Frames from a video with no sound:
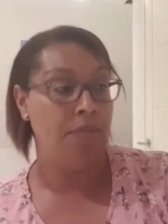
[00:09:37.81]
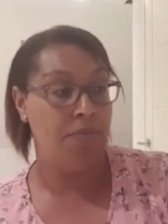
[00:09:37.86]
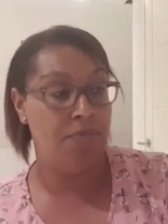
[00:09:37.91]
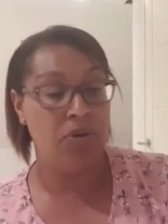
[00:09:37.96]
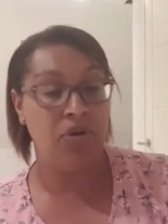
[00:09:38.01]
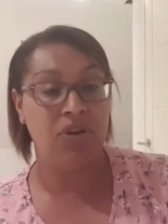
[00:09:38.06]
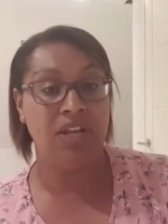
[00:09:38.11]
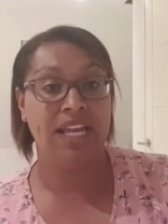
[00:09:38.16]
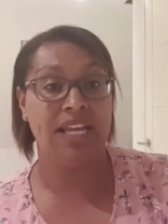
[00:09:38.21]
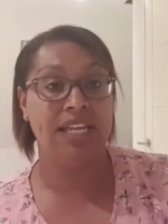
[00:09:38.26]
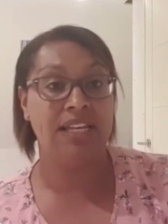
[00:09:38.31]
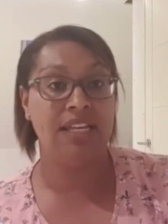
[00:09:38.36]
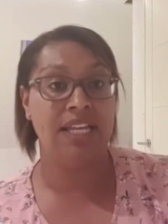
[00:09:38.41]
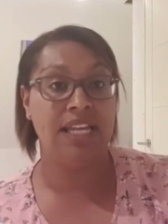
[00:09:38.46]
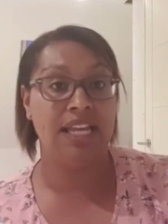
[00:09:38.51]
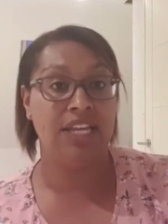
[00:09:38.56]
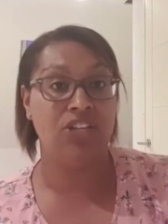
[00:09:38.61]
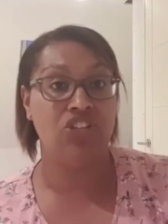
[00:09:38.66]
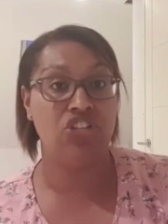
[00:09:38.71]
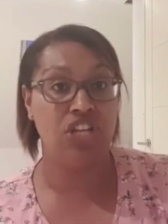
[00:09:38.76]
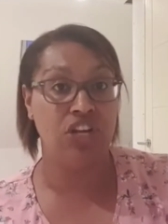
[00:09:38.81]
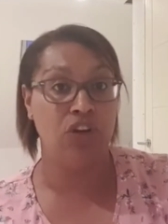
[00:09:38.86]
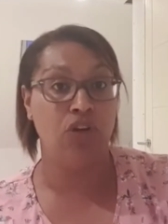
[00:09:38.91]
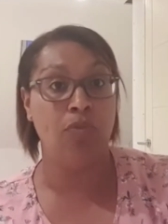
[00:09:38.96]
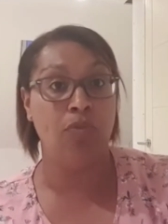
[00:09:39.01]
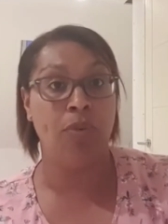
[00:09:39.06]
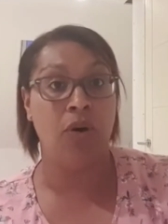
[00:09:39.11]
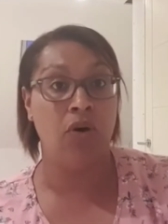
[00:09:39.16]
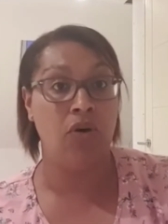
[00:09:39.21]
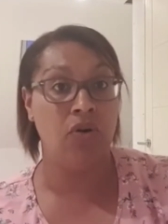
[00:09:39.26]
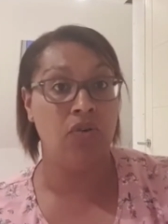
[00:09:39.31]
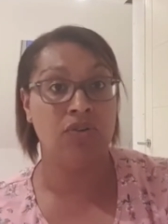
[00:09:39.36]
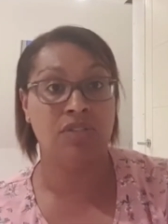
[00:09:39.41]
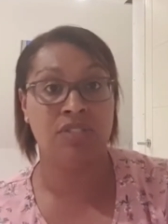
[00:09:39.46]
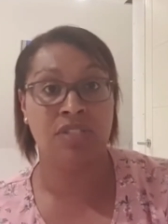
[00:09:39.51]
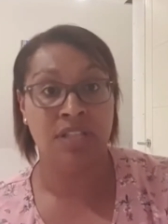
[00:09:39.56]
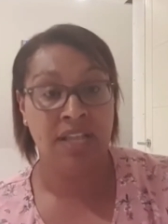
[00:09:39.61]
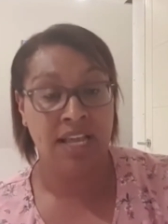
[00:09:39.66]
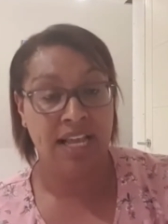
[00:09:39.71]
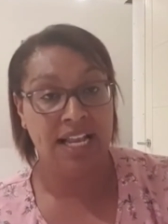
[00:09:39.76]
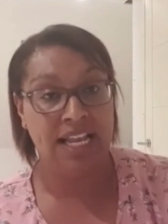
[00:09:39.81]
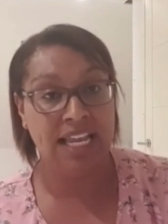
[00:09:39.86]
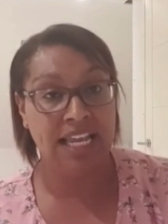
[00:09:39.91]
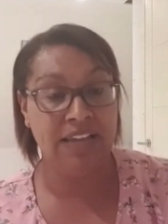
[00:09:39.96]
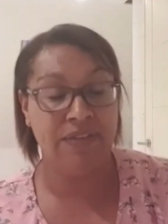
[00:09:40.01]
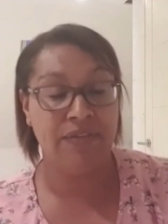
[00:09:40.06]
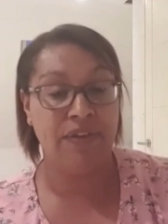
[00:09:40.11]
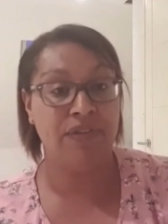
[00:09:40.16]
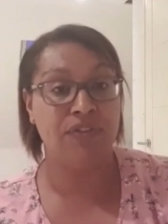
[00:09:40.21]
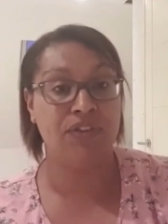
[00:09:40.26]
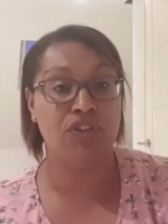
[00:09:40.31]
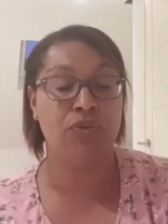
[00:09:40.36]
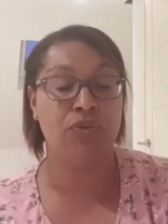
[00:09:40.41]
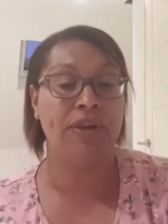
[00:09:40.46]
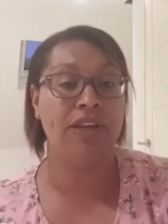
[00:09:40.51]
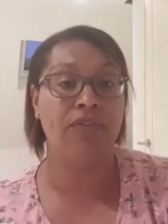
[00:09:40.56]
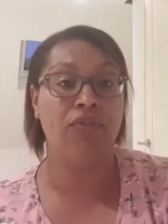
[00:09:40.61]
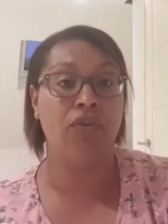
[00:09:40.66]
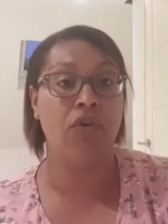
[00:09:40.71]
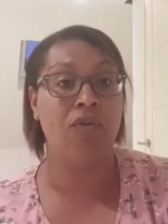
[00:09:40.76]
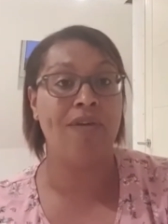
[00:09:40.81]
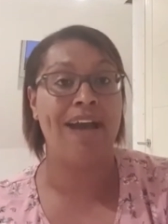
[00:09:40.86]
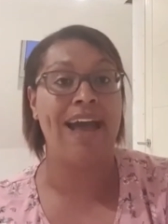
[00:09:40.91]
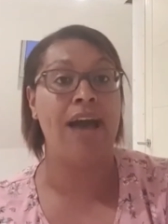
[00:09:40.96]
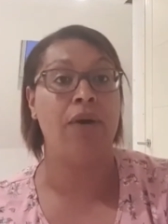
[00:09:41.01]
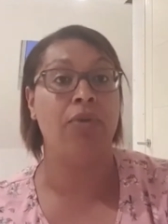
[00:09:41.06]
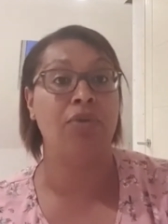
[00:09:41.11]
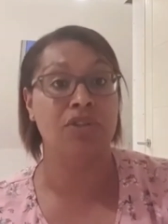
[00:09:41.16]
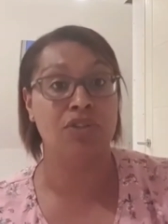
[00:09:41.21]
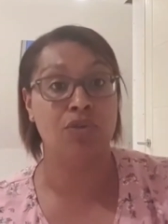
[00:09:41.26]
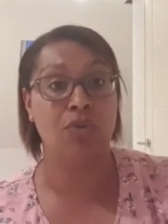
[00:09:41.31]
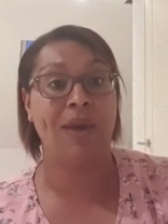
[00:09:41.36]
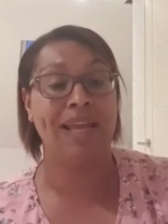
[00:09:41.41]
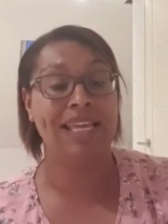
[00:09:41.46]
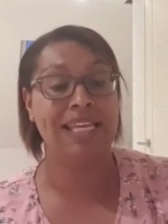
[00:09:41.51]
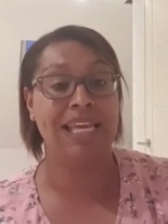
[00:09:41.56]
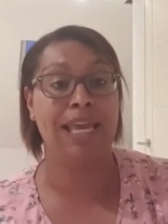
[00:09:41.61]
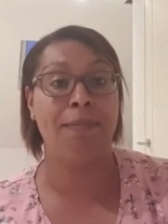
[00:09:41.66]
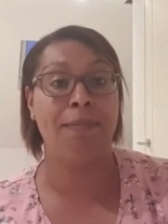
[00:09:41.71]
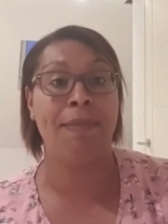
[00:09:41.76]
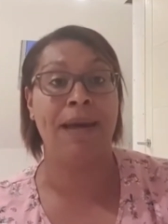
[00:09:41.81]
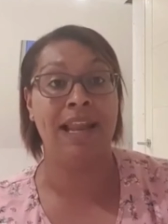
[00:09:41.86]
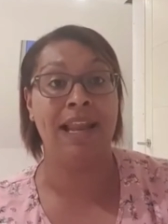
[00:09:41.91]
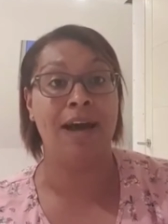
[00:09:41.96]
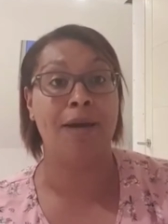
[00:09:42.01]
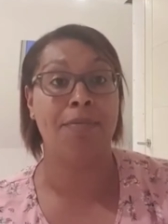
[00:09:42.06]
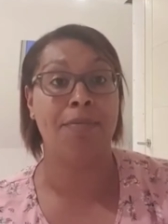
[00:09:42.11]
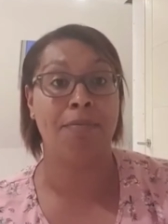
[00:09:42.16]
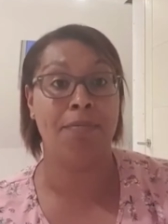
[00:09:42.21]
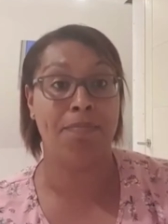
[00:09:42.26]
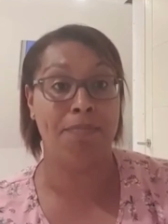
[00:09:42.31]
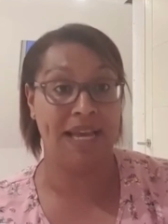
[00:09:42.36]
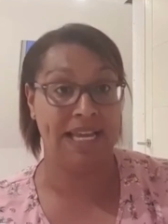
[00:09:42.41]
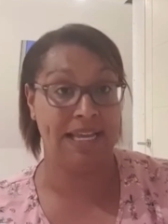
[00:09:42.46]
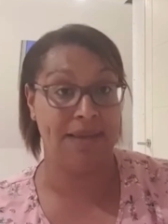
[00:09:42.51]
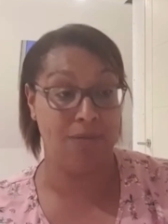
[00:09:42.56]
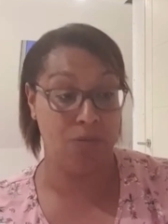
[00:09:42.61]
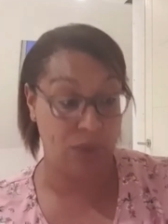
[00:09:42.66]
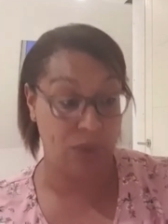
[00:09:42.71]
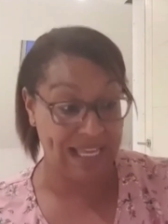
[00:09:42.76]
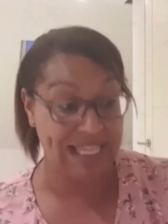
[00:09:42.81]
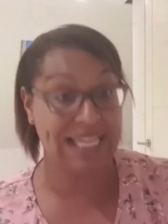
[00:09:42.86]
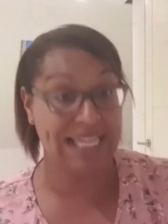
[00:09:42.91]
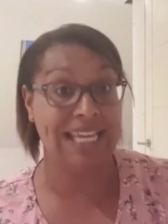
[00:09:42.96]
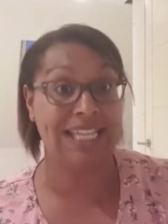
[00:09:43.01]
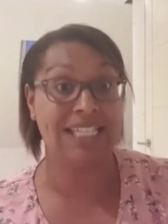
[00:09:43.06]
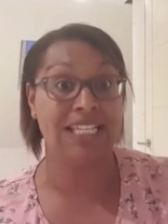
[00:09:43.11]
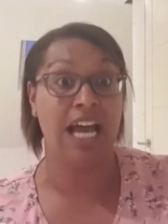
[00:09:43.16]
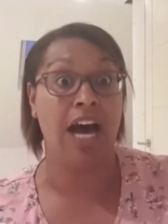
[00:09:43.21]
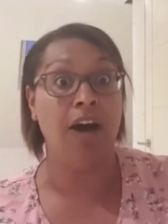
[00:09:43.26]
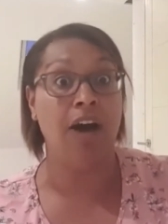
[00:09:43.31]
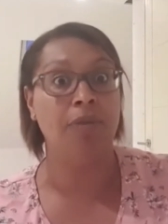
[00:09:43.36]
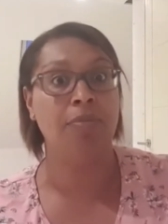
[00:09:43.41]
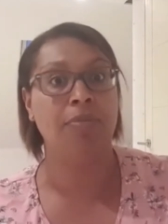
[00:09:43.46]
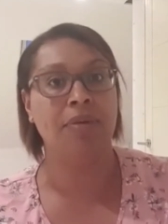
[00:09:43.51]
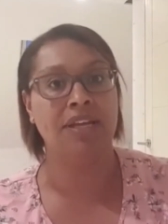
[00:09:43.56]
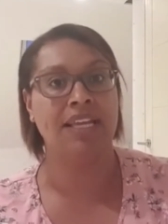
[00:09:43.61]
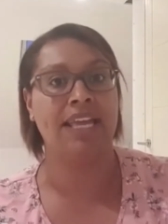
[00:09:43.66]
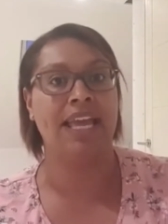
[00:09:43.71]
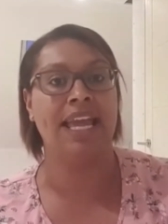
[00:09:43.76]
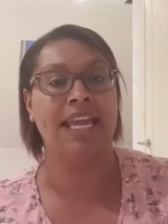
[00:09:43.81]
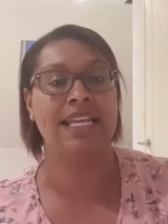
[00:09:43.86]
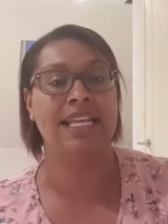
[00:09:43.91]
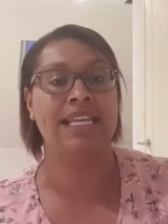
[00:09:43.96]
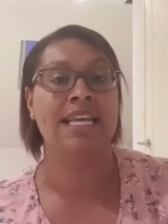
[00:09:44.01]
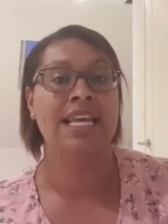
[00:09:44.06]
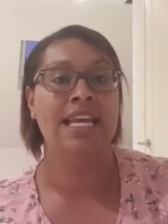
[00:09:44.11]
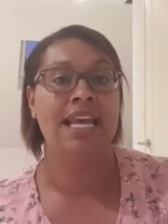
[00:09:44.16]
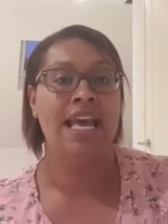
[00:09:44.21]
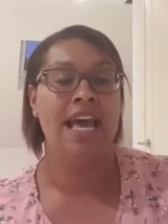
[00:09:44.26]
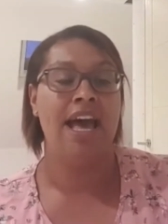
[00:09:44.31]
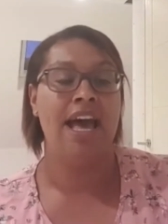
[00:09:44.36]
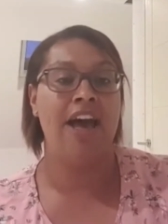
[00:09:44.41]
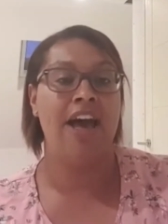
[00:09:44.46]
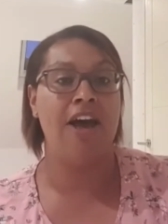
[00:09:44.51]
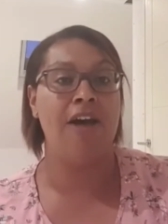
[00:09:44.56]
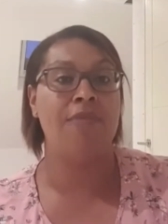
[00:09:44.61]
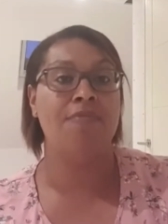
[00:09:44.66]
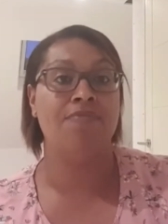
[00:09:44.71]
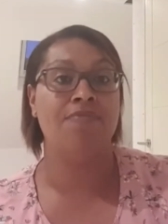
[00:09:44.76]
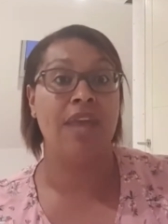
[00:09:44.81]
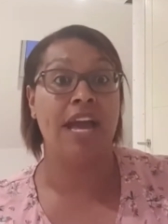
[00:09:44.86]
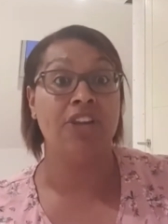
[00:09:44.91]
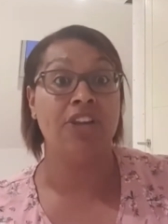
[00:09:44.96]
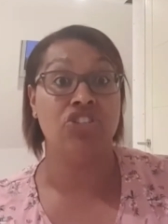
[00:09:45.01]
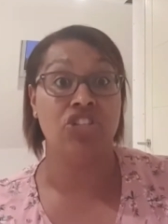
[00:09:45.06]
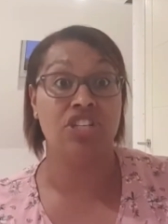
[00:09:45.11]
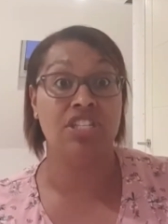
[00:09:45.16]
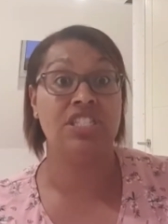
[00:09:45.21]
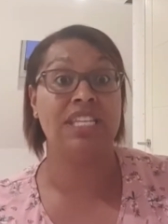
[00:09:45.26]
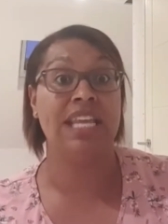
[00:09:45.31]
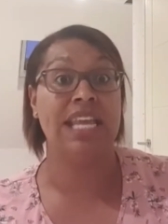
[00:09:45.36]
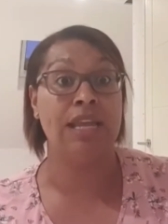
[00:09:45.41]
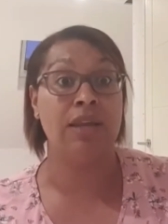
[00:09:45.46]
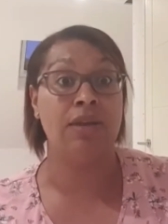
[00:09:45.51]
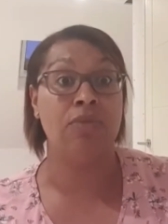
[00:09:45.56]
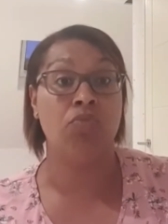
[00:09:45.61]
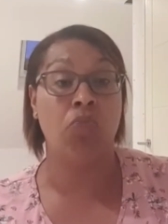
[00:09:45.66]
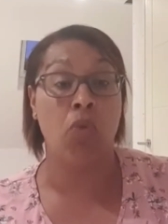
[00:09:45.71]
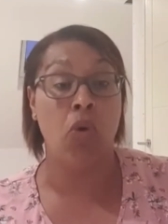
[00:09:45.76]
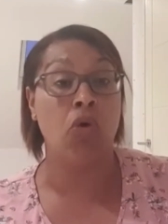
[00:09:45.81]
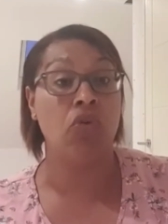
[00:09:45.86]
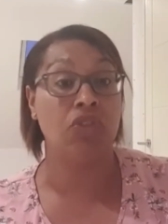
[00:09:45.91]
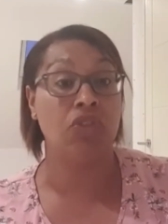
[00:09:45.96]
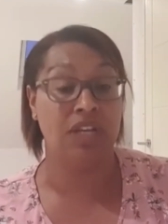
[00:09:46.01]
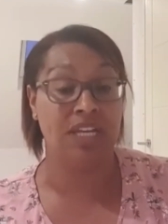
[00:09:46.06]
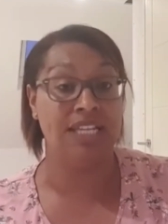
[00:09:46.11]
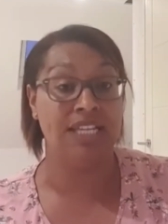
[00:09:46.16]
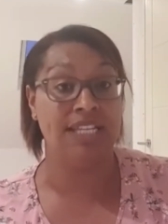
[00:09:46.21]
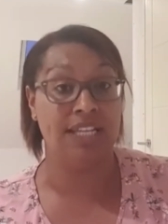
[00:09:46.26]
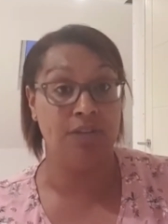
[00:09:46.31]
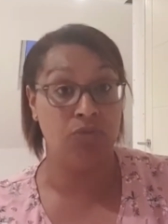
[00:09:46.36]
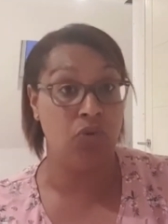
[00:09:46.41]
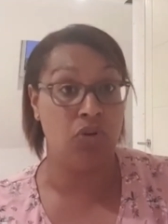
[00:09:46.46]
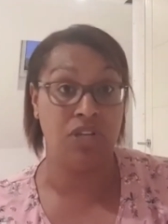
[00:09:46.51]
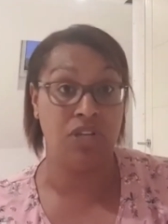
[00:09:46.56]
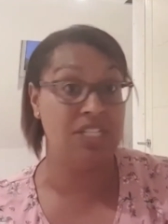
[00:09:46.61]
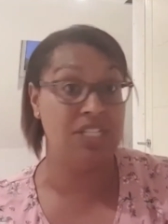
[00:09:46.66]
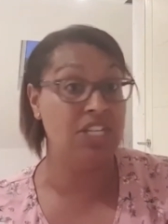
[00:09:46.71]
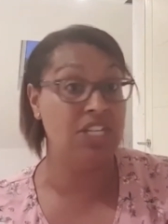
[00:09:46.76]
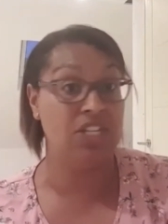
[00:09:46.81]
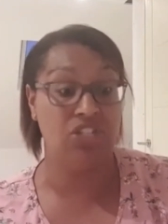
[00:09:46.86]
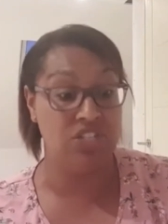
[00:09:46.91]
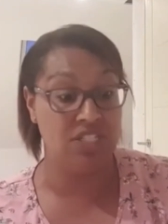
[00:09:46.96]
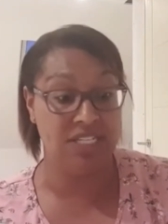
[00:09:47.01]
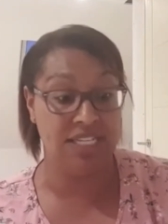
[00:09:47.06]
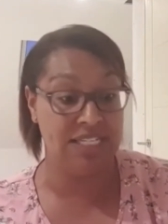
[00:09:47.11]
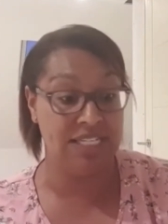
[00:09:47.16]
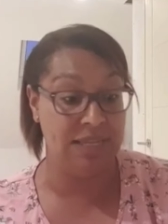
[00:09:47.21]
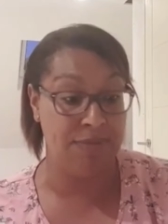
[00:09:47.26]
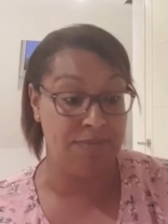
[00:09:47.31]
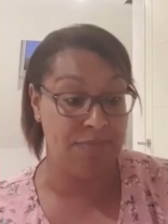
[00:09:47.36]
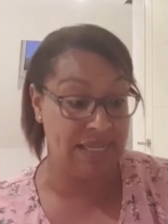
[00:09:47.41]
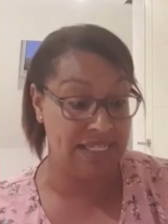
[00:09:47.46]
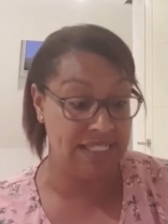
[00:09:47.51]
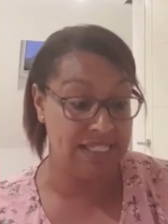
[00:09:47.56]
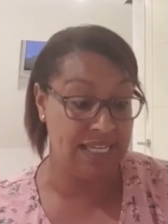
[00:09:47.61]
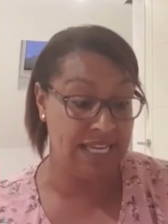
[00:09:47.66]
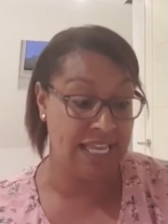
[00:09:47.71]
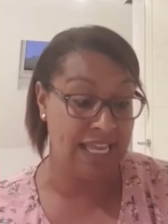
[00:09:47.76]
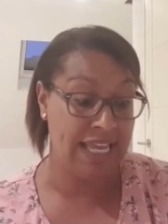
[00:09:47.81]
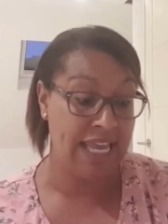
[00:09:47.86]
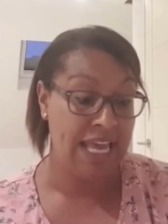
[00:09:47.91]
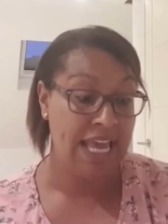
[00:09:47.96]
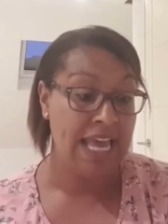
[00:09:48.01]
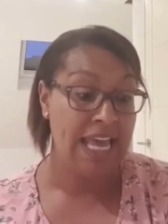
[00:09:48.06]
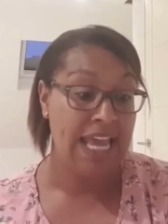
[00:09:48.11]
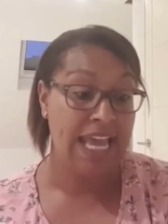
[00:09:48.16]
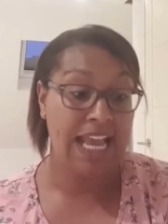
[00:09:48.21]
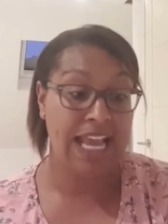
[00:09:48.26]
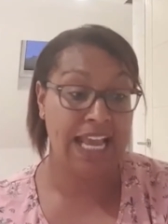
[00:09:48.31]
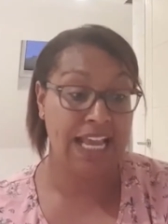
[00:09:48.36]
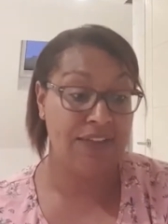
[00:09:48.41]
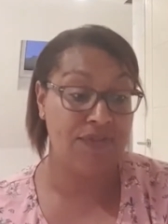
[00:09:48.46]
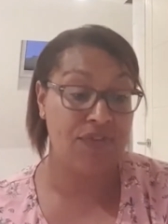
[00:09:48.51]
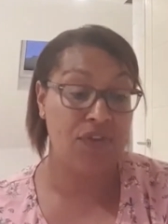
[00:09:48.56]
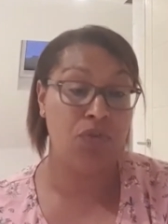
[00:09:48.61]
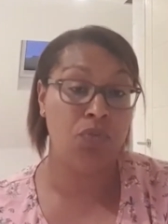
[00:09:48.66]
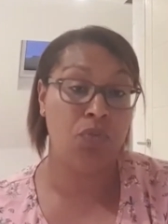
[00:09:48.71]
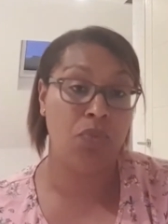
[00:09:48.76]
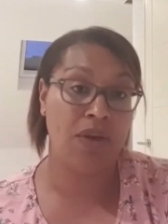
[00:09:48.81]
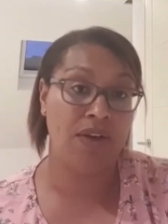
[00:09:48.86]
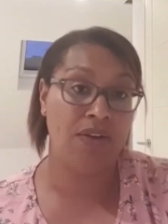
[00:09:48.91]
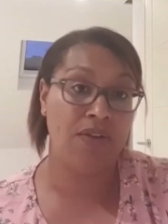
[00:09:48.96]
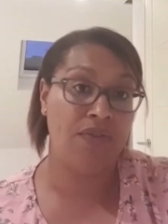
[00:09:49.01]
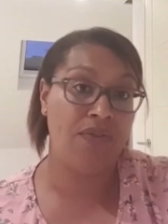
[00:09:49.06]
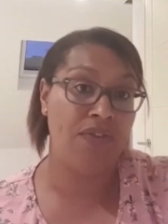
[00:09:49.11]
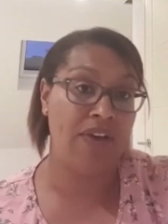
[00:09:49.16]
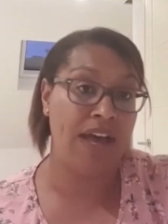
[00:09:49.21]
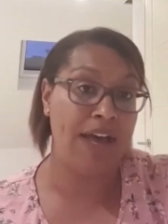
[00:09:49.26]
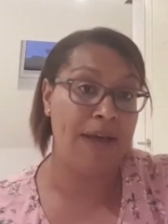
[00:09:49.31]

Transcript: put it in the chill box, leave it for 24 hours, wake it up again, and just see what conditions it's in, basically. Even with